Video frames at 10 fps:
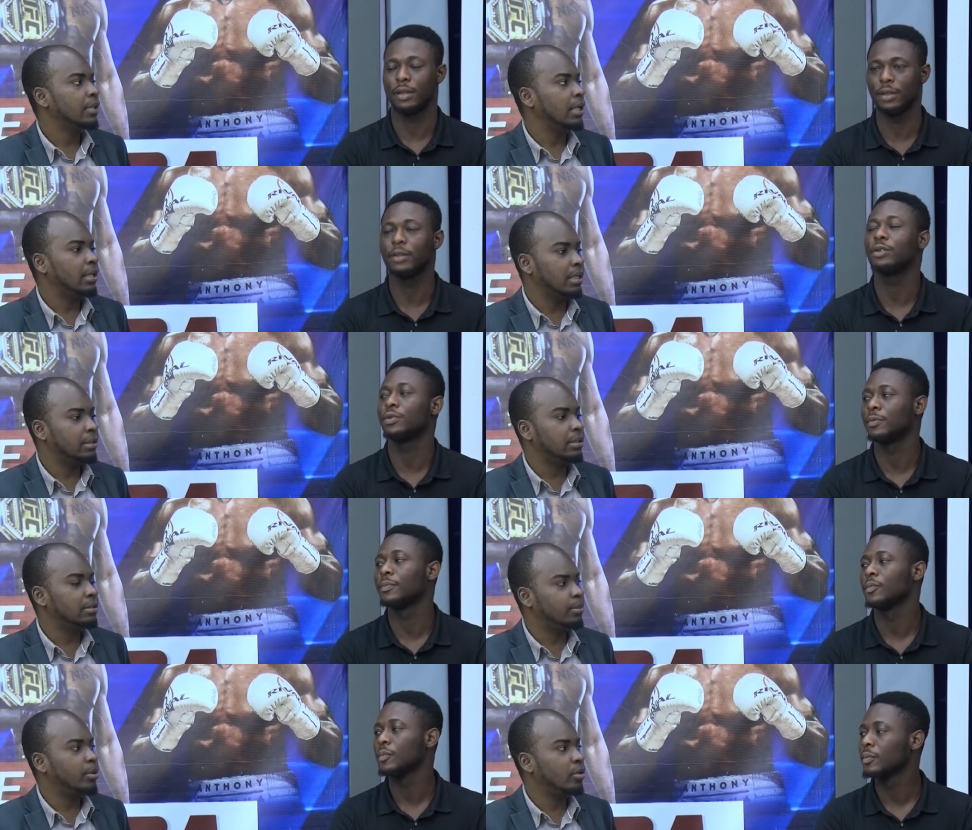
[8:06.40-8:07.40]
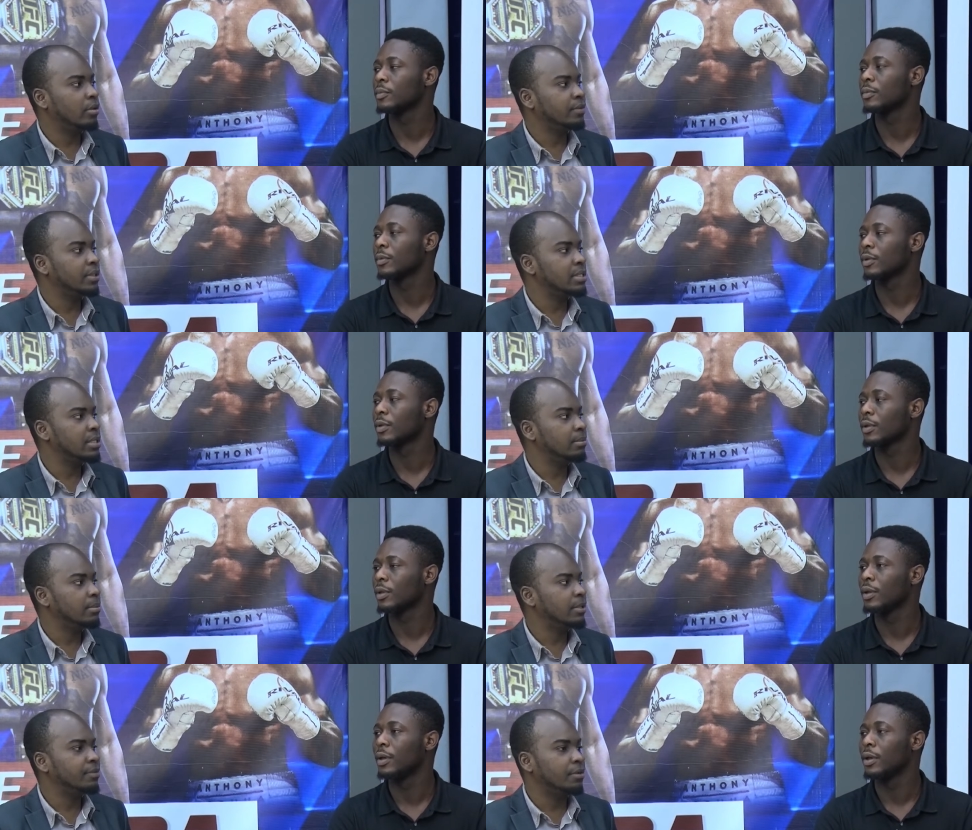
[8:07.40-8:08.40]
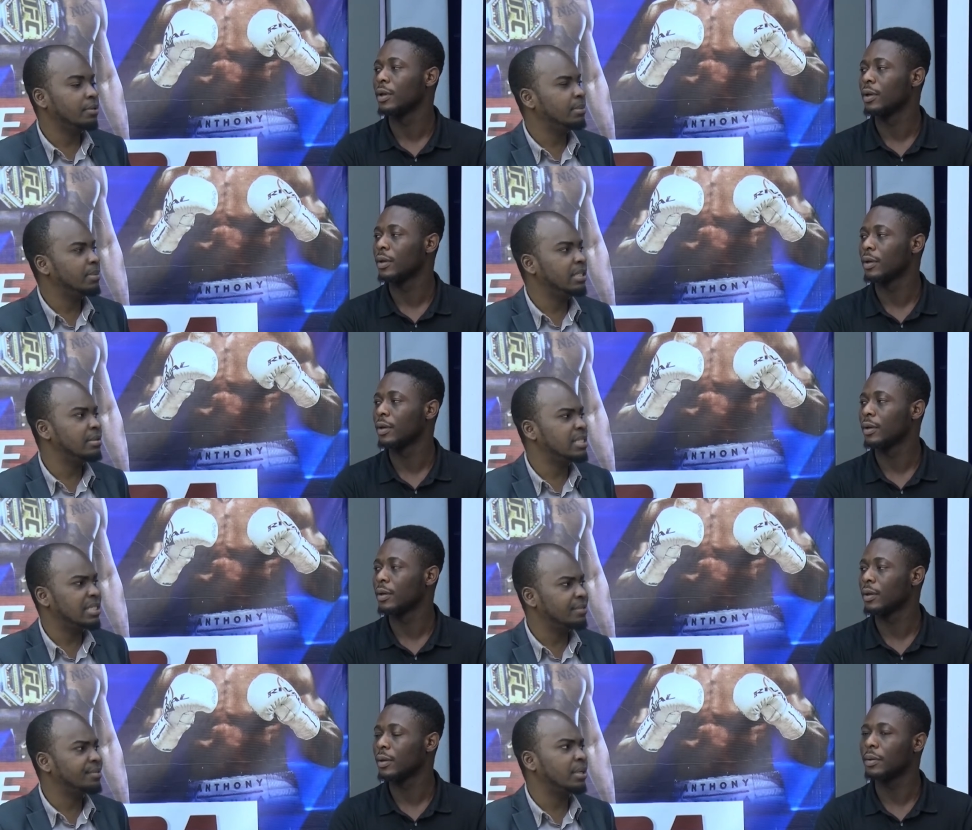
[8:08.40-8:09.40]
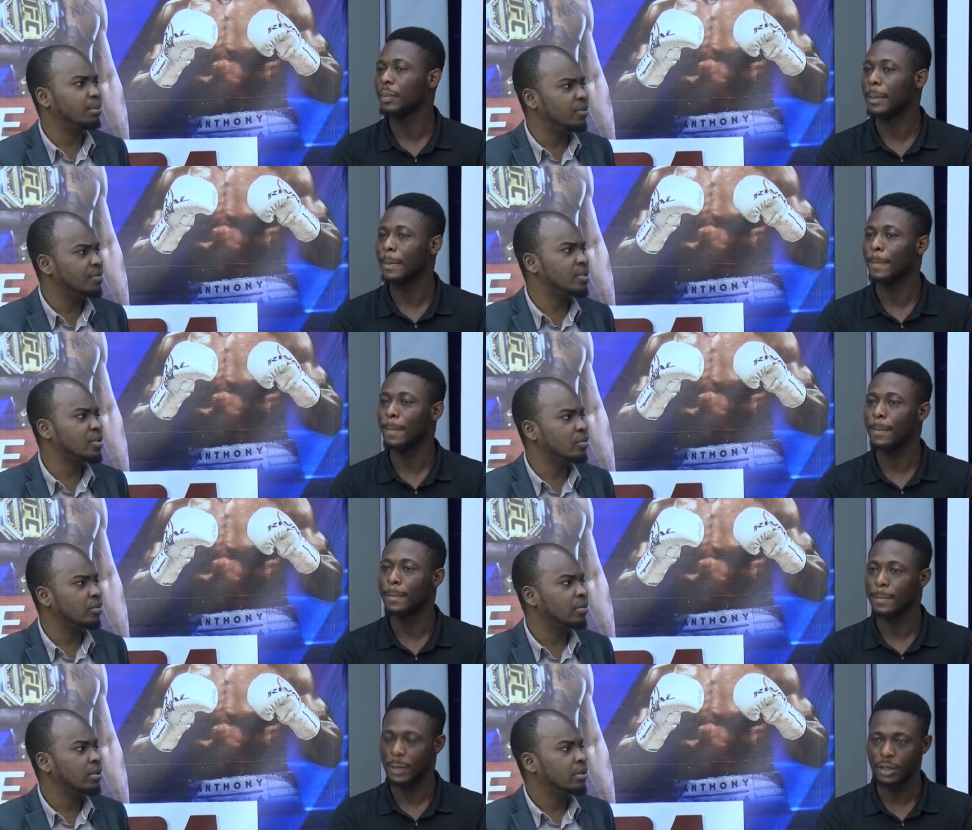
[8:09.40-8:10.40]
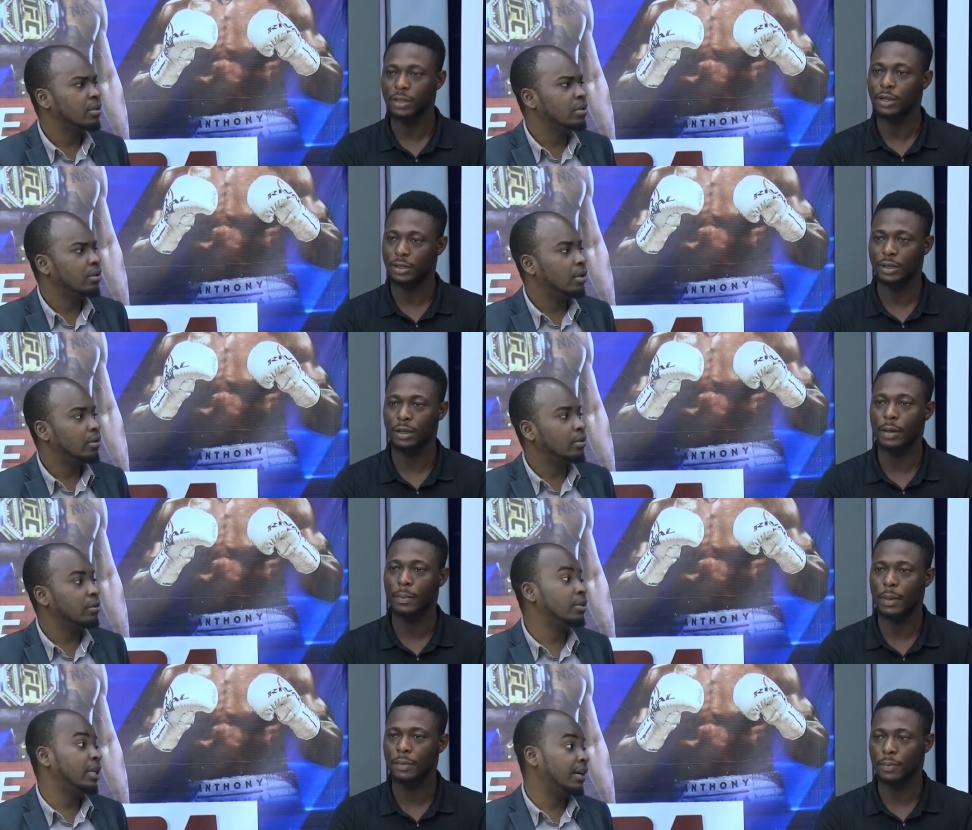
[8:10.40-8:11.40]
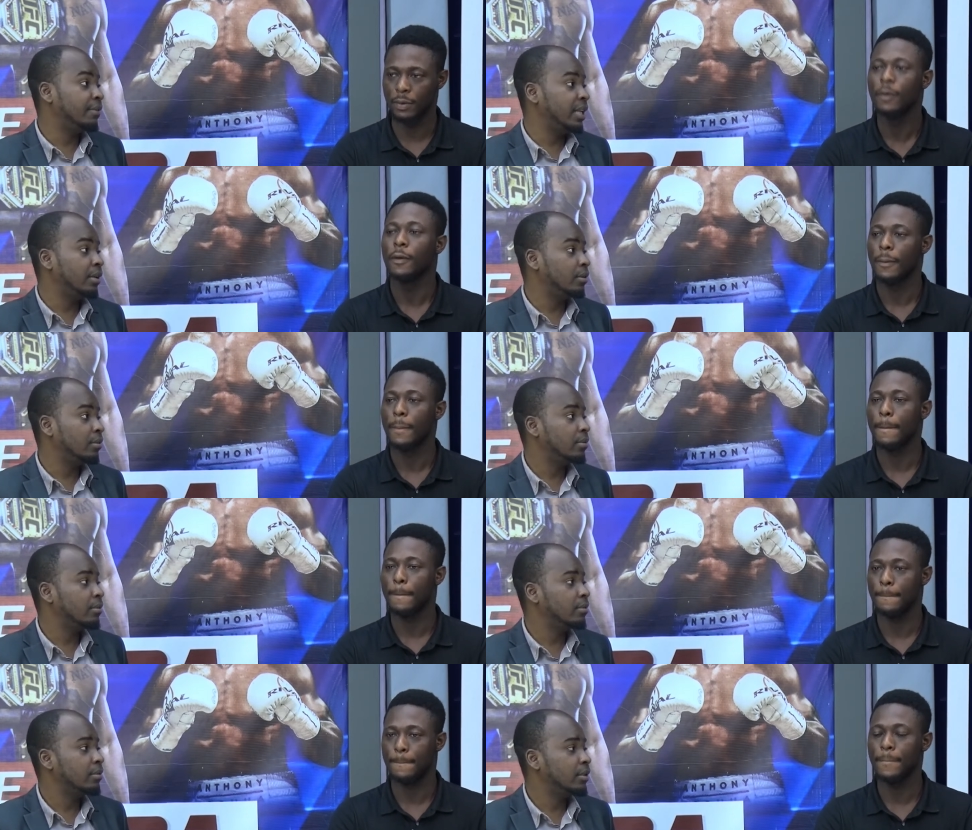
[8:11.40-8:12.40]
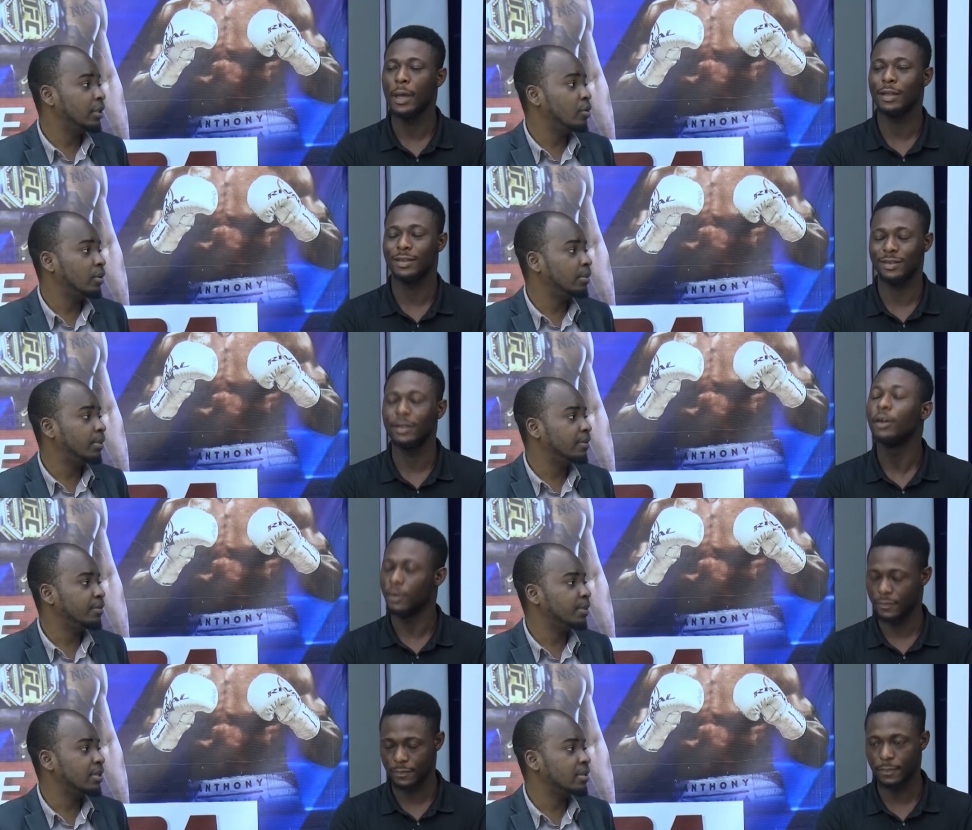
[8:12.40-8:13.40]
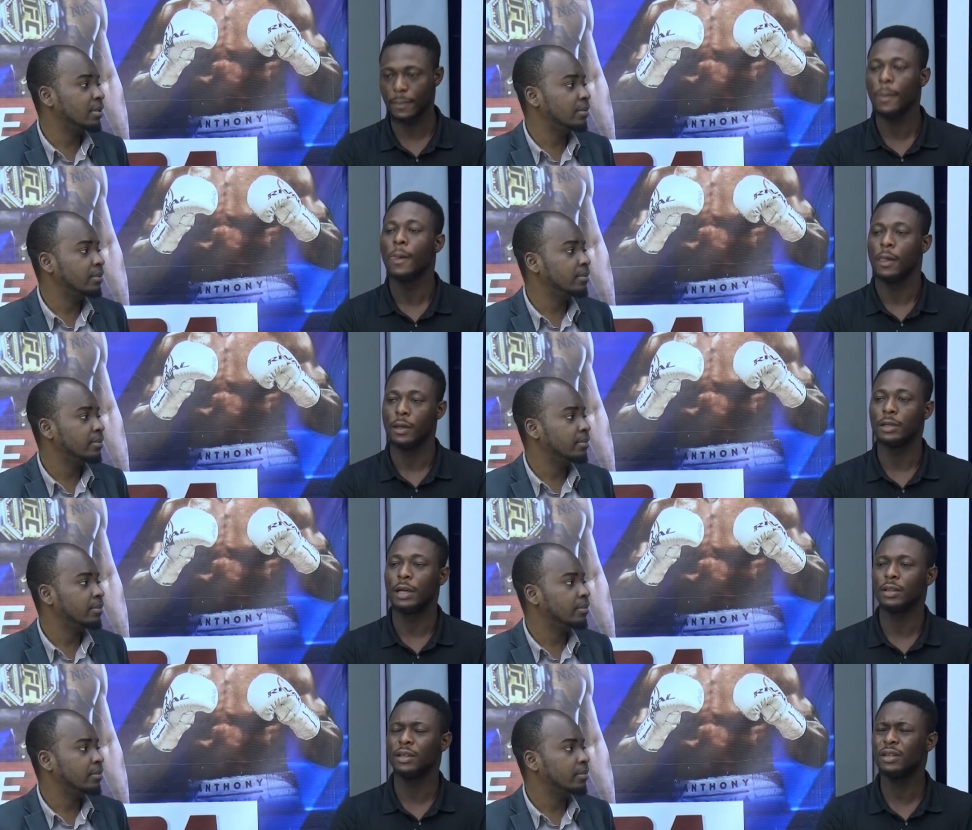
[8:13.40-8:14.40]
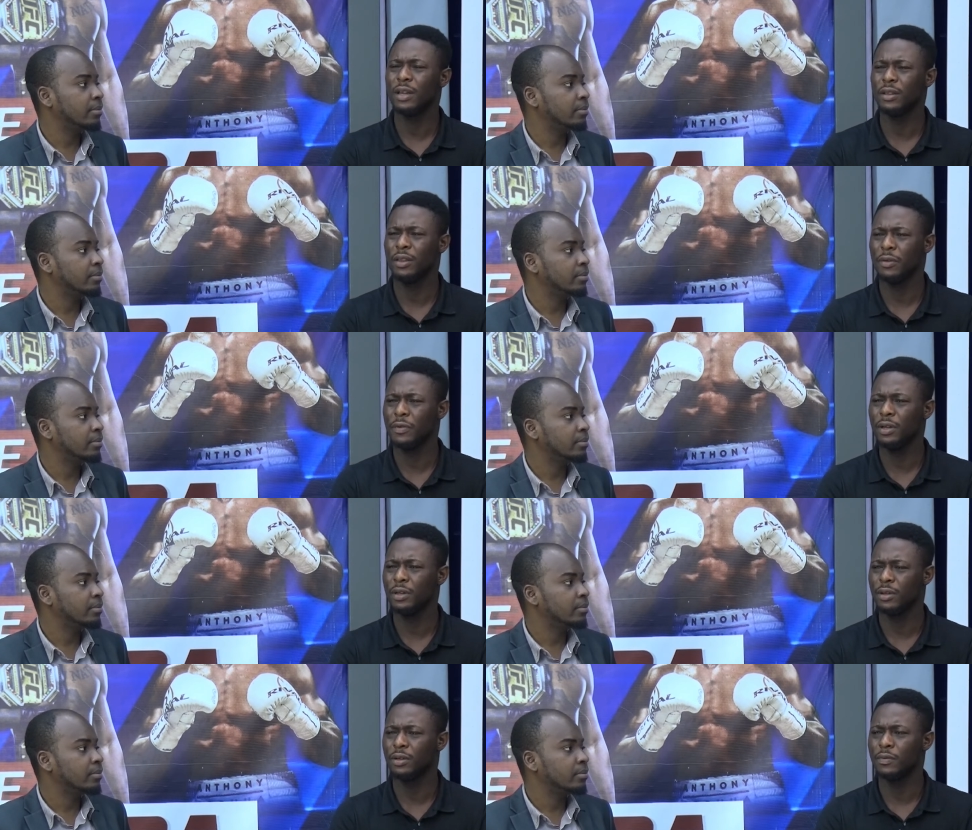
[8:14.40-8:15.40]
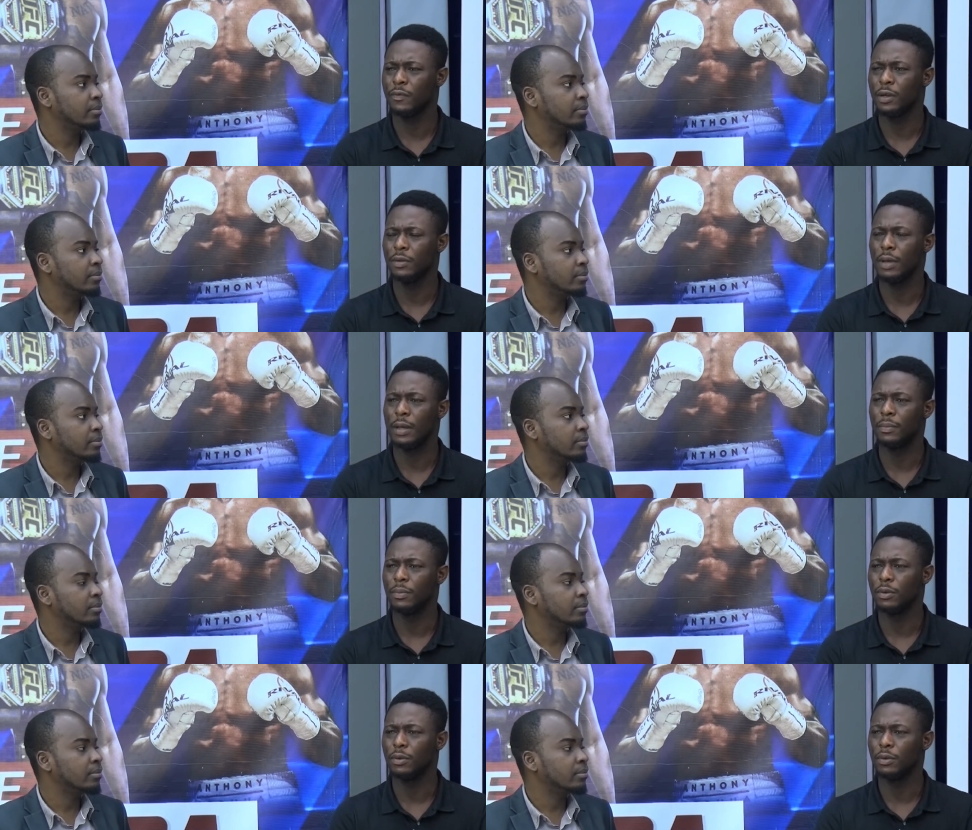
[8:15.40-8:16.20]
Speaker 1: Uh, and the bulk of the team, they've not really made significant moves too.
Speaker 2: Yes, I. Um, Although they have
Speaker 1: Leno, mm -hmm. the goalkeeper I, from Arsenal.
Speaker 2: Yes, I think they, they really didn't really um,